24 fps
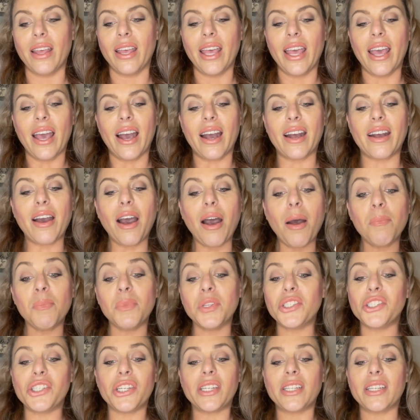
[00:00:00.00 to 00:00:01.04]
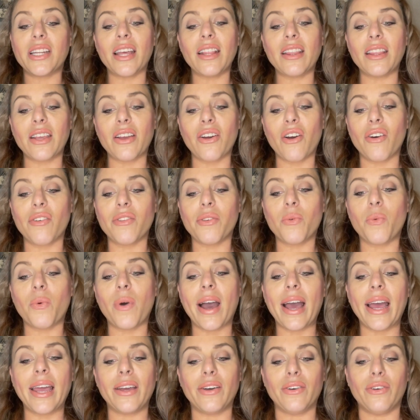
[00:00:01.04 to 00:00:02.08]
accomplishing nothing all the
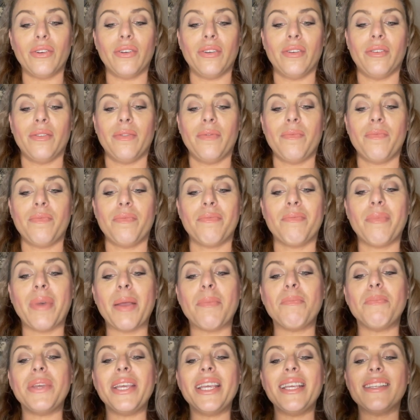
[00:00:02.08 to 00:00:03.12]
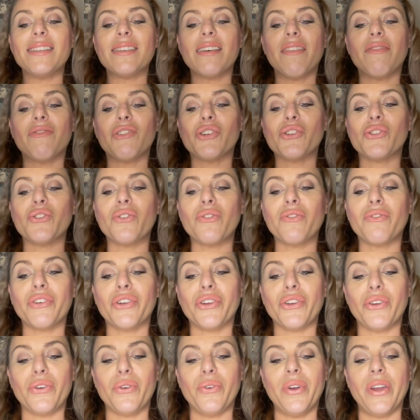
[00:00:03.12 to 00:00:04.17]
while. My peace hovers over
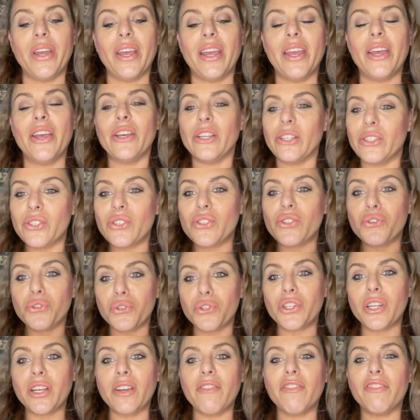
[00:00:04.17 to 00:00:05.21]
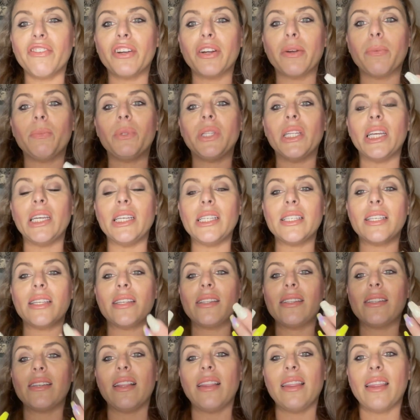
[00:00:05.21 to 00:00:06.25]
you, searching for a place
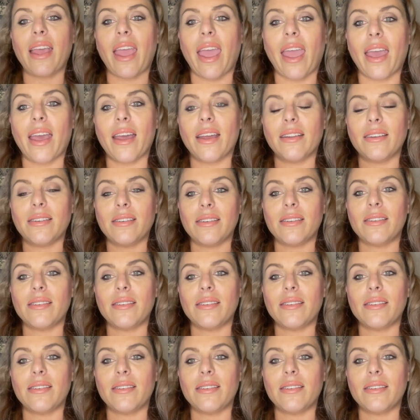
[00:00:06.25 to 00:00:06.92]
to land.